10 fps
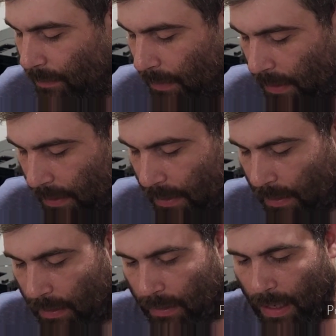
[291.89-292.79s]
But
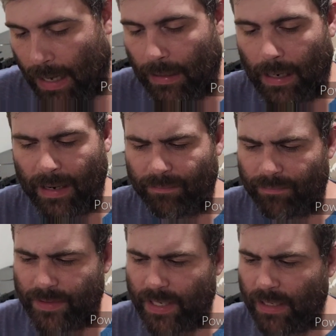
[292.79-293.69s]
I'm
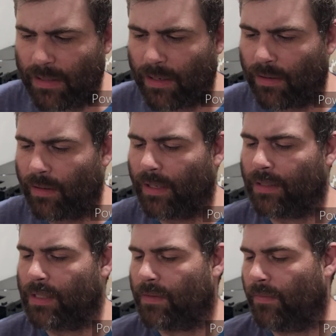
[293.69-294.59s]
digging the art.
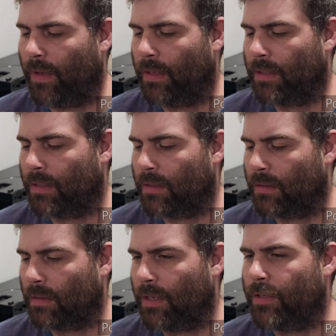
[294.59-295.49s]
It's
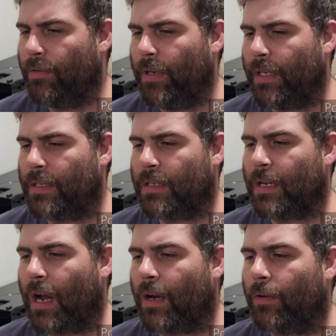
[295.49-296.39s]
a unique
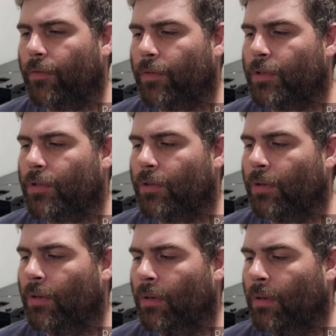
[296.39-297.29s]
style for sure.